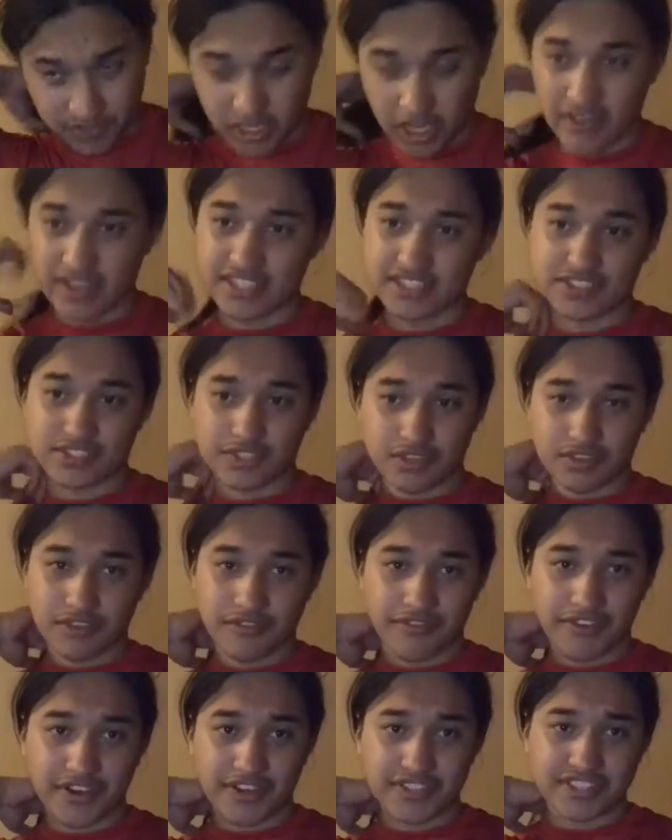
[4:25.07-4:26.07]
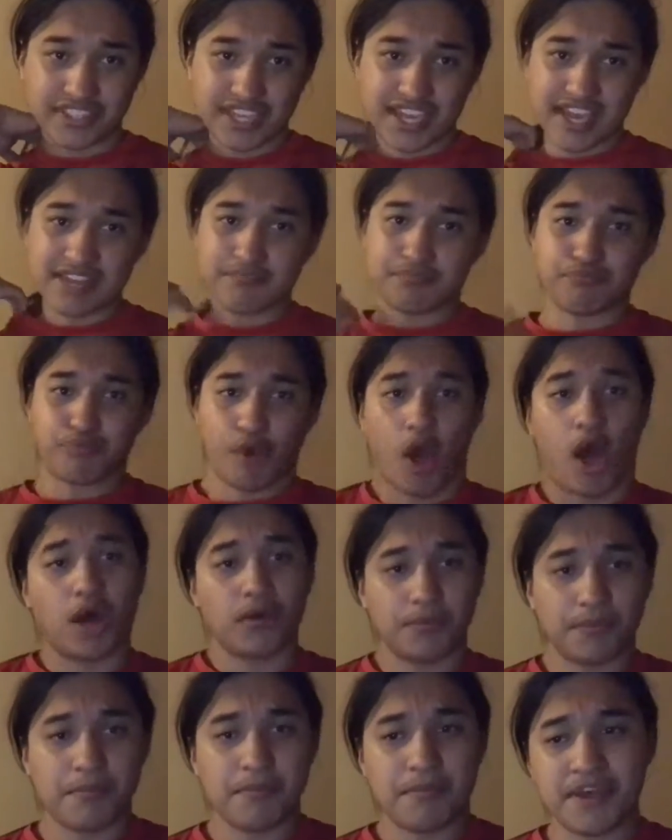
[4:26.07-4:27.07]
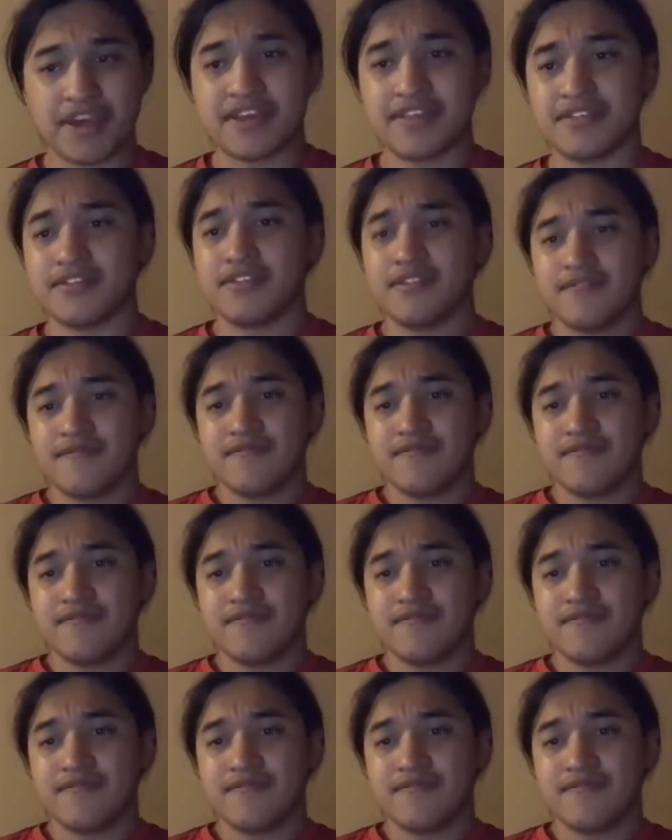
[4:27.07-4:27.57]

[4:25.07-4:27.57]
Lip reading: Alright, so the first and prominent,